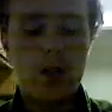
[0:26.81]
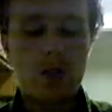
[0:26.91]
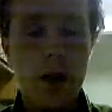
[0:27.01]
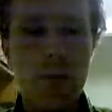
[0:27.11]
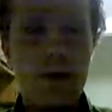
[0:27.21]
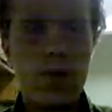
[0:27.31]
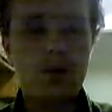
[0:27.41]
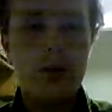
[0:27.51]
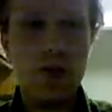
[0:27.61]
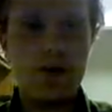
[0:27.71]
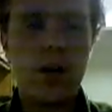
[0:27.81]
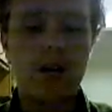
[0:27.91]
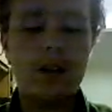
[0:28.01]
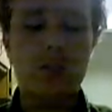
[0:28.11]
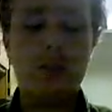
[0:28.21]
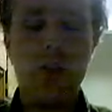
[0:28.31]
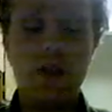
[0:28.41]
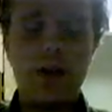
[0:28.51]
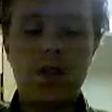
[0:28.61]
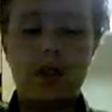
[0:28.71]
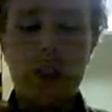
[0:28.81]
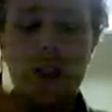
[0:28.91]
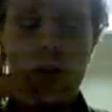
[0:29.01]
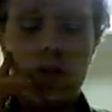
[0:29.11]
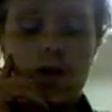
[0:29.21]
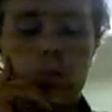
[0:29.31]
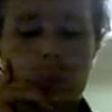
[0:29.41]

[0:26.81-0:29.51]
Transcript: Let me first address the issue of